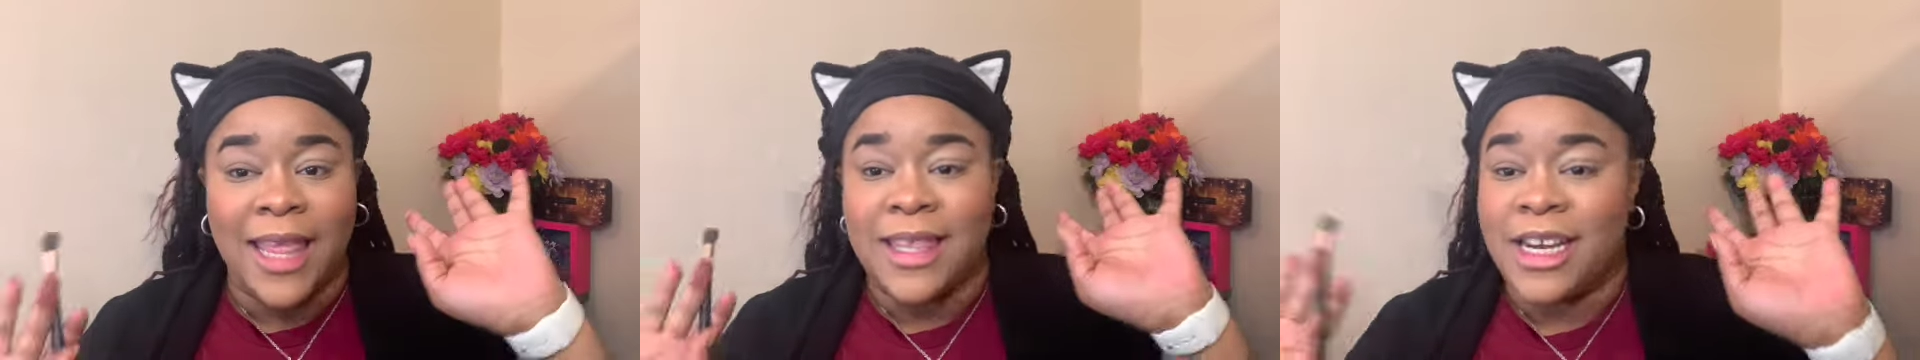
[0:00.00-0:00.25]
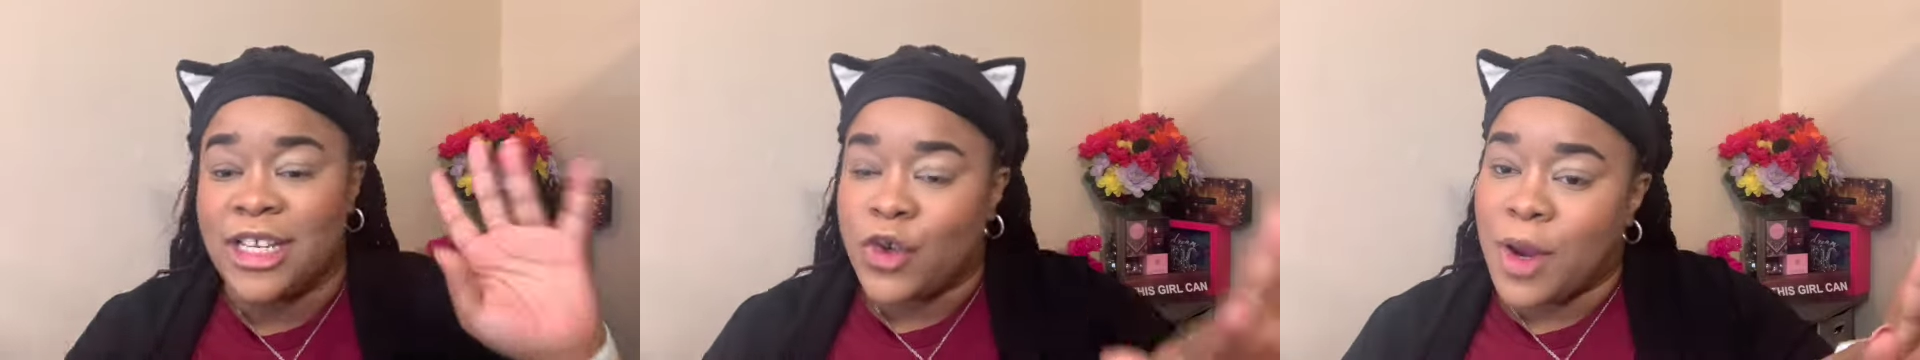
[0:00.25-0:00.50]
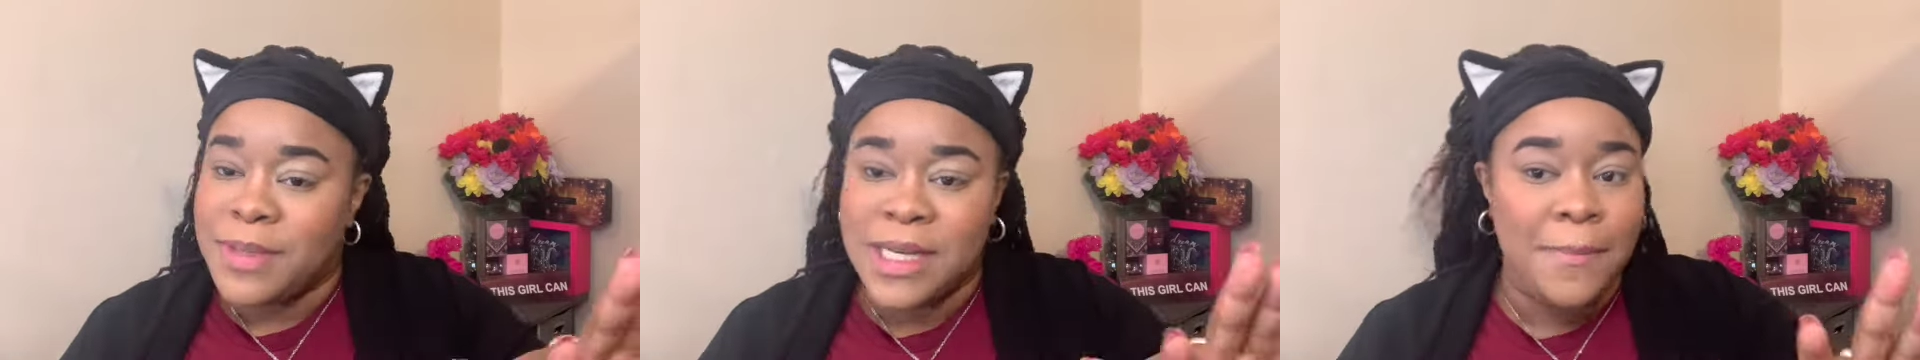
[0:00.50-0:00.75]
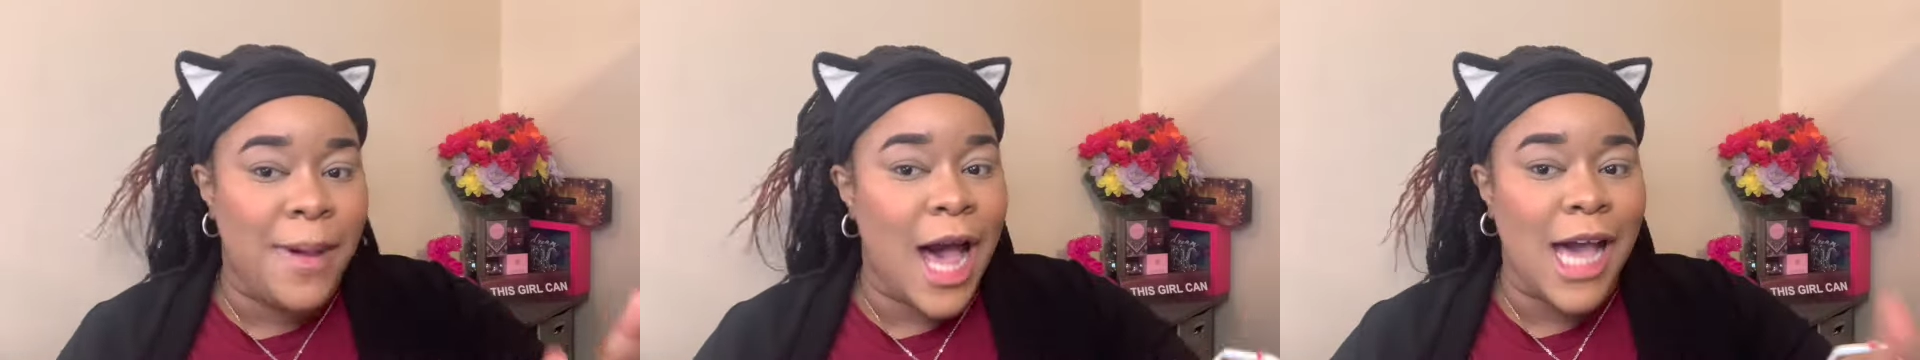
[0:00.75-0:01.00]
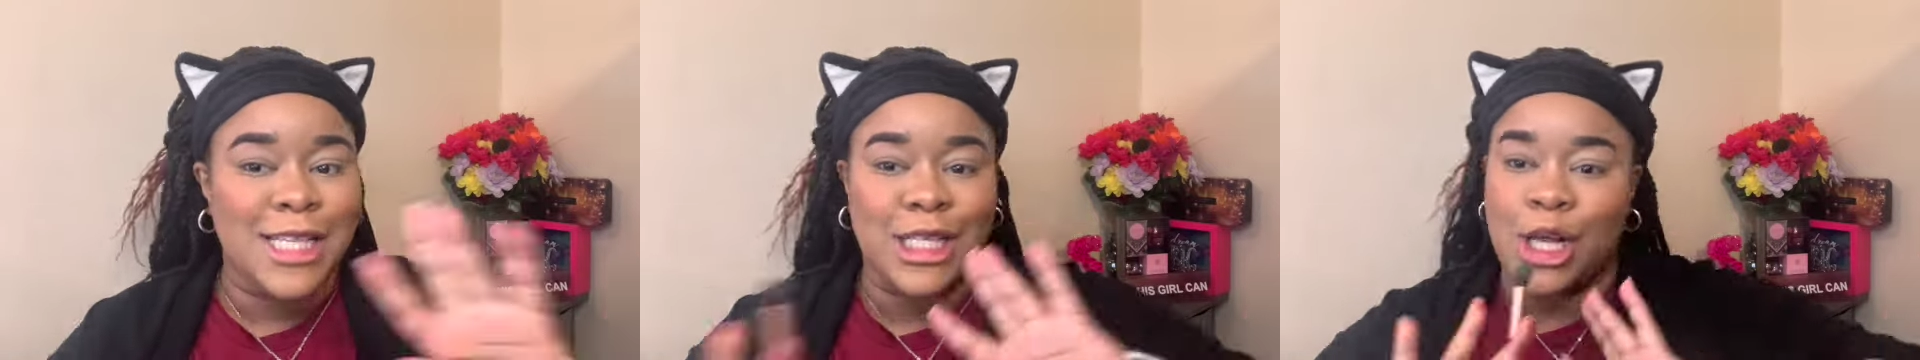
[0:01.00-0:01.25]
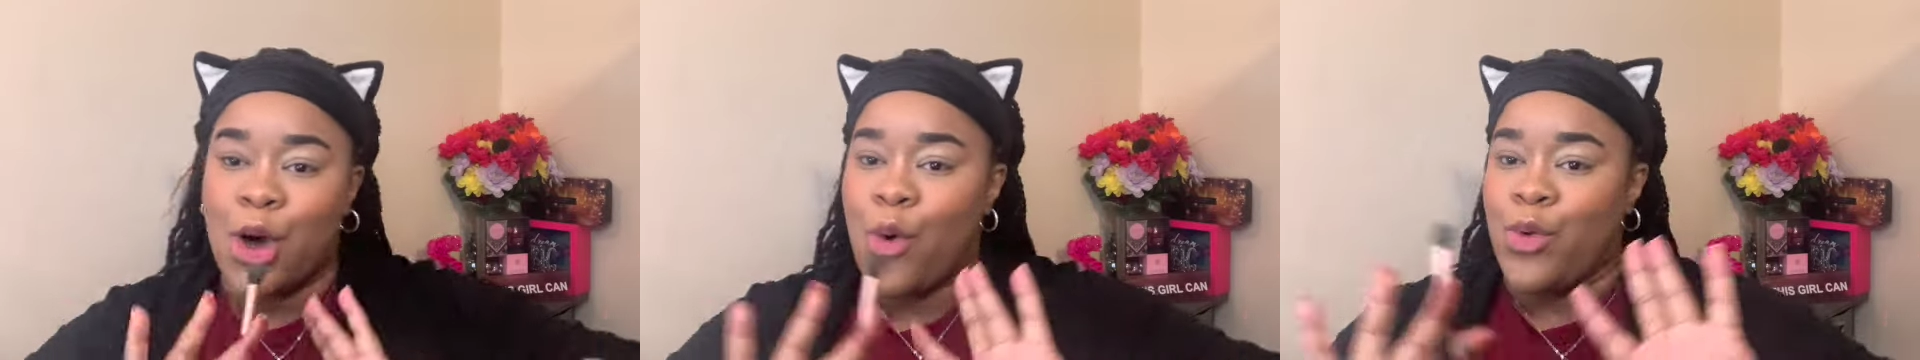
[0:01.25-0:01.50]
in the description box,
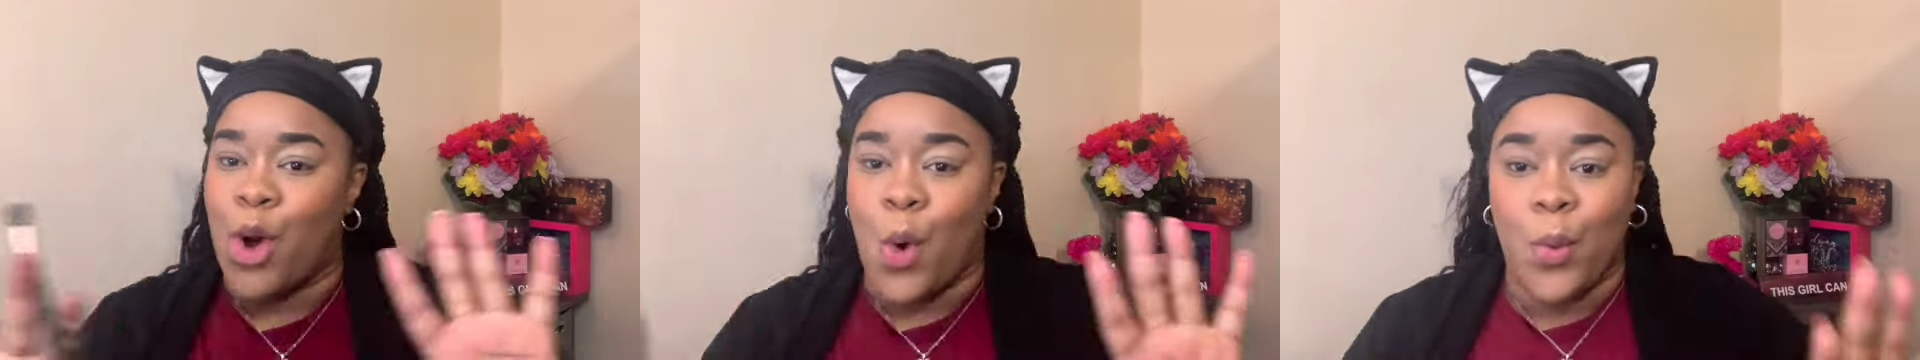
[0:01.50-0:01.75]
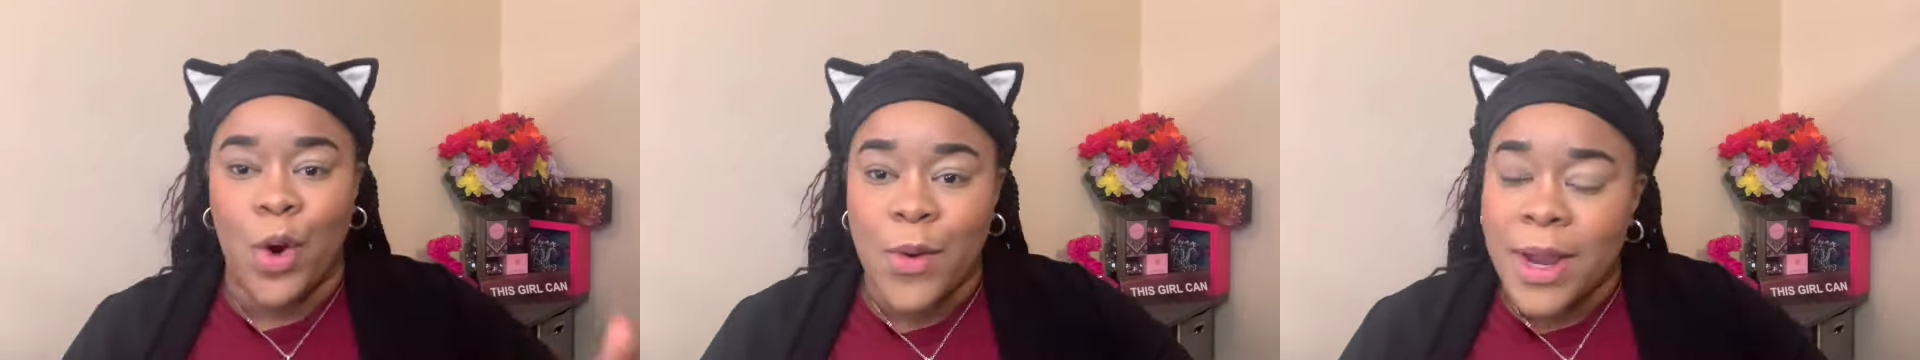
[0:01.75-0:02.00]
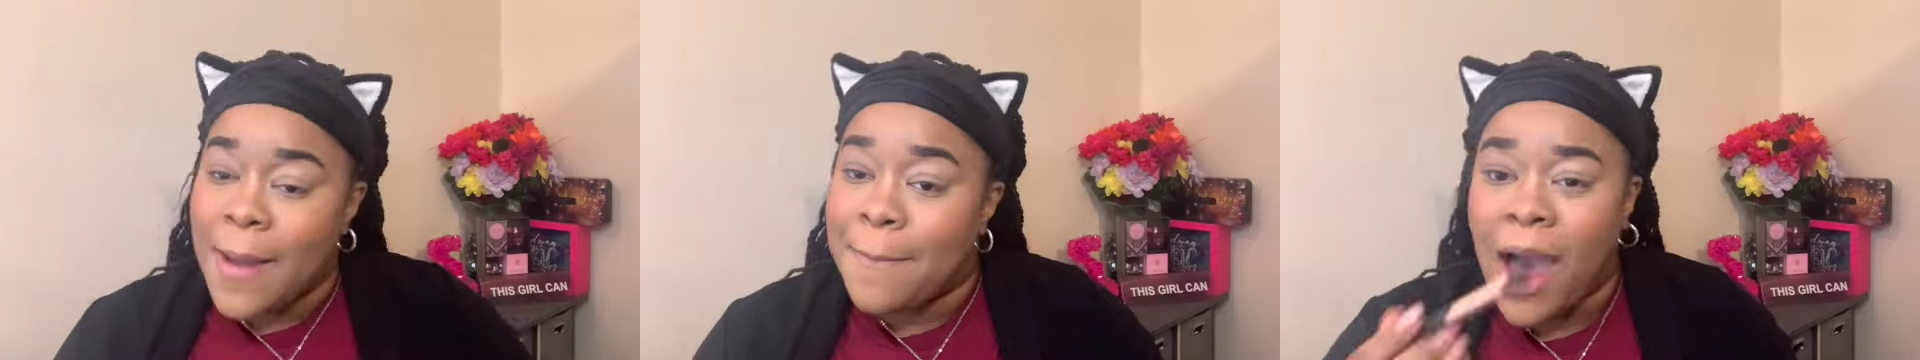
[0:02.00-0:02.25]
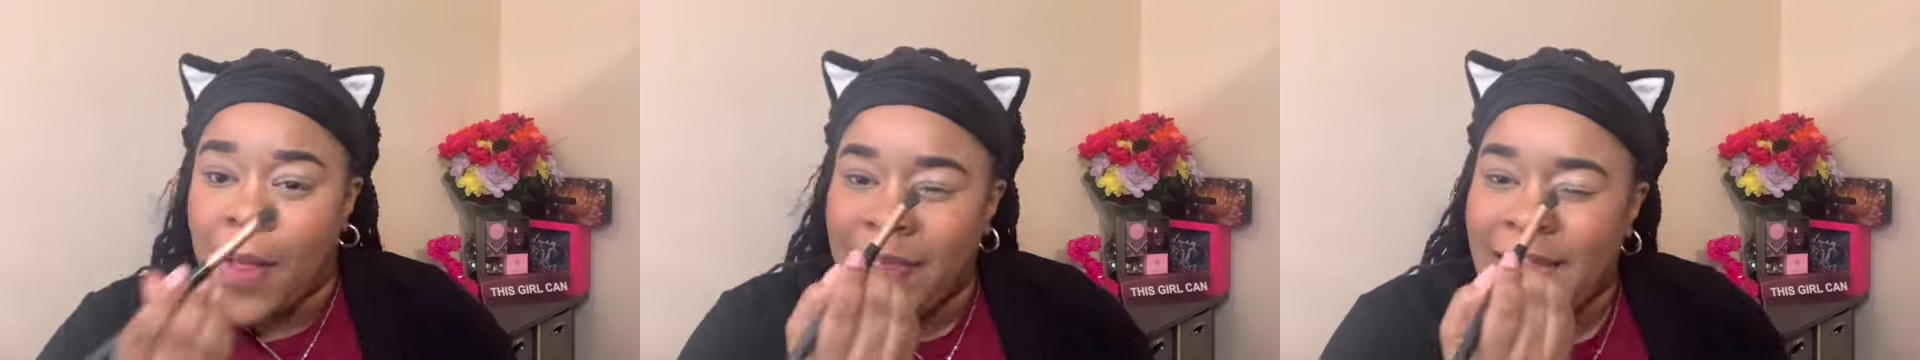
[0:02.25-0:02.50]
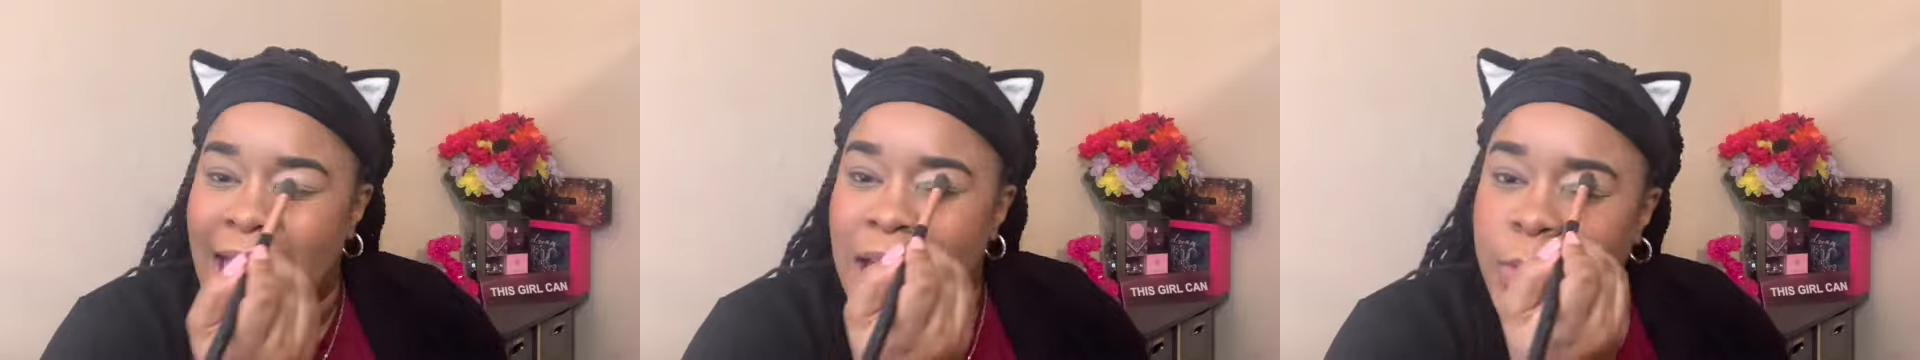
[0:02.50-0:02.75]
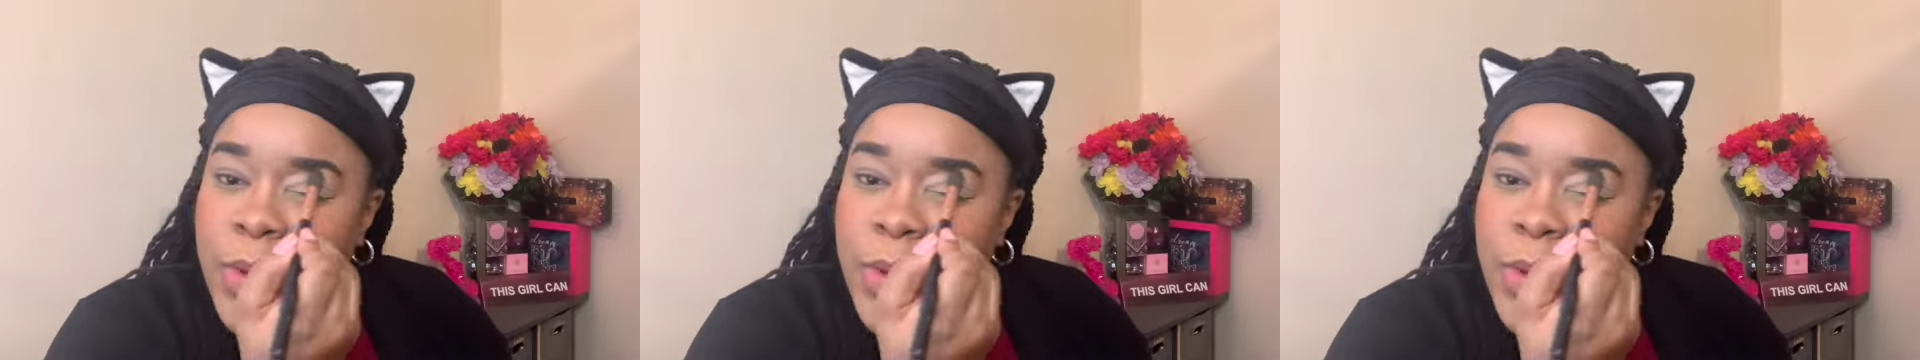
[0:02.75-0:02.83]
so don't worry about that.